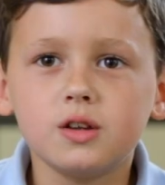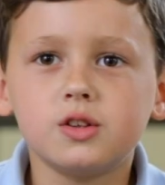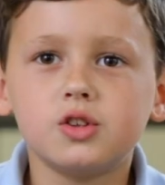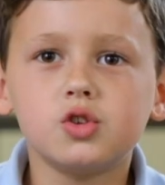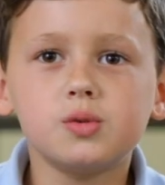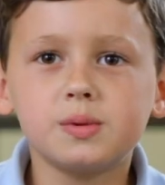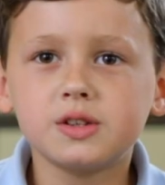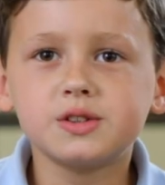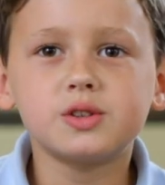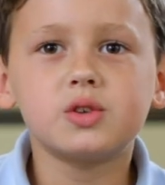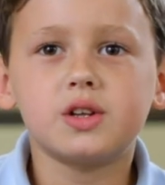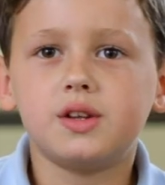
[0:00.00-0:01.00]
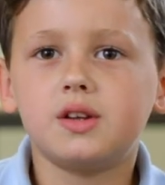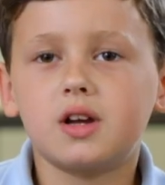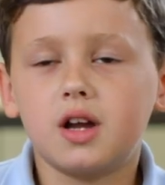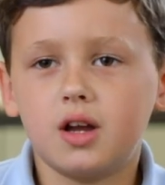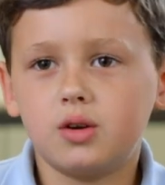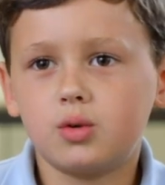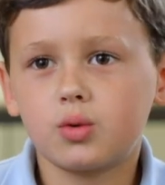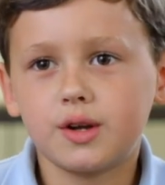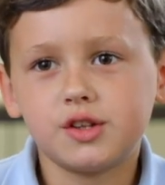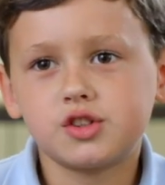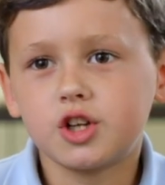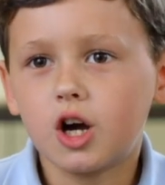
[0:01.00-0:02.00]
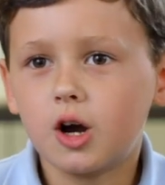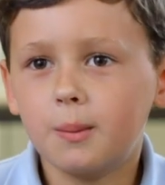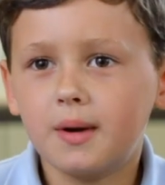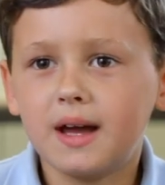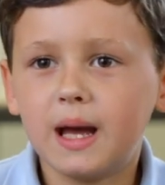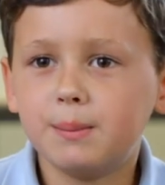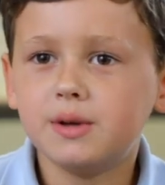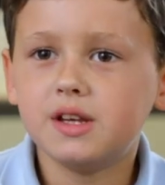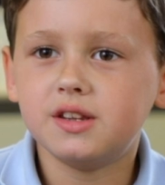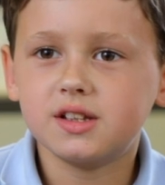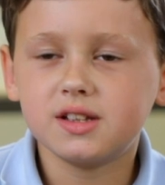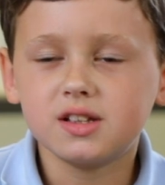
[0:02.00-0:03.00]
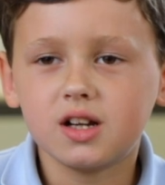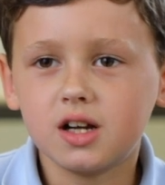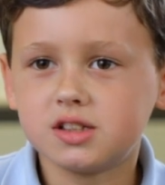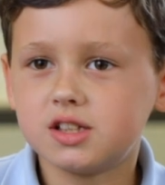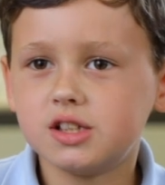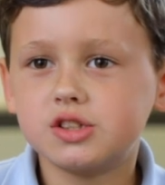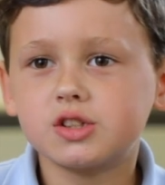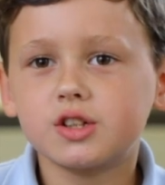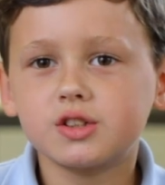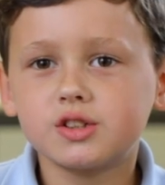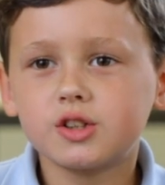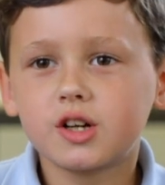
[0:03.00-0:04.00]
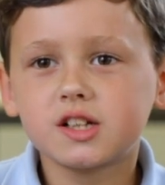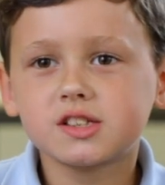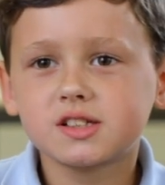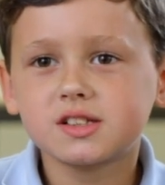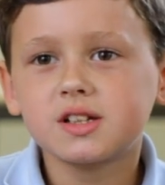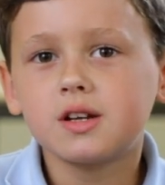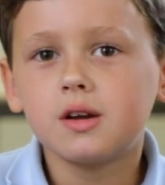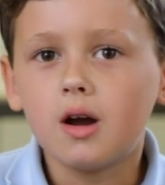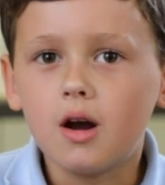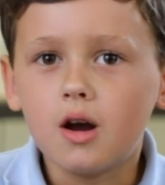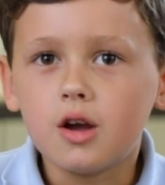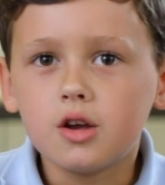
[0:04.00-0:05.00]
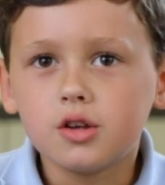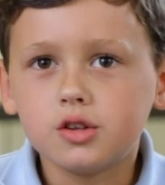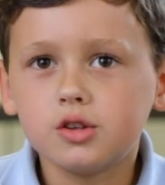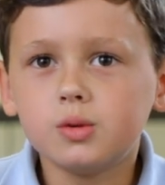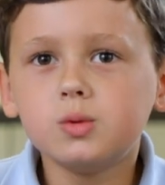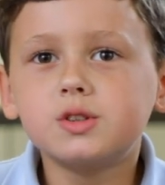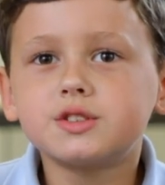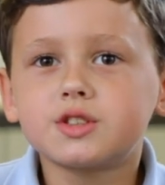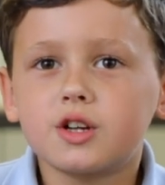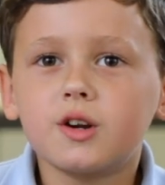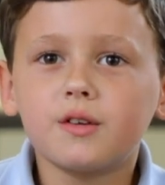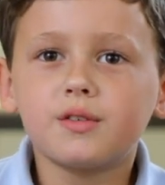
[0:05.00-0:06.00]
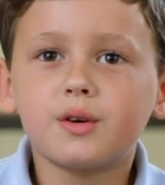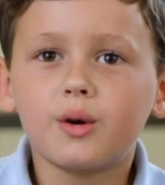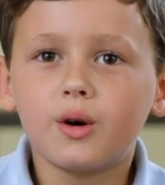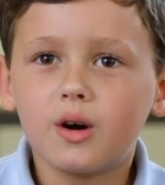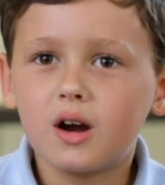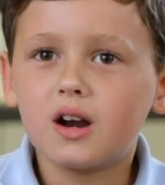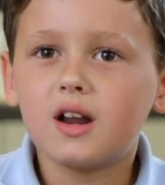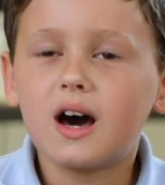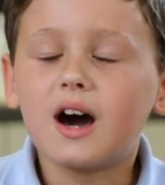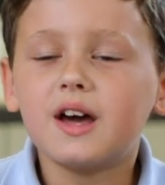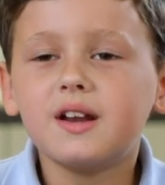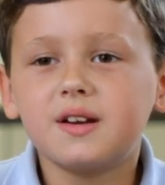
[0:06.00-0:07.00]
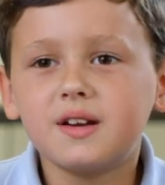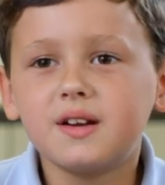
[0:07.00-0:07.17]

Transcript: You've been doing a great job at being a teacher to us. You deserve a lot.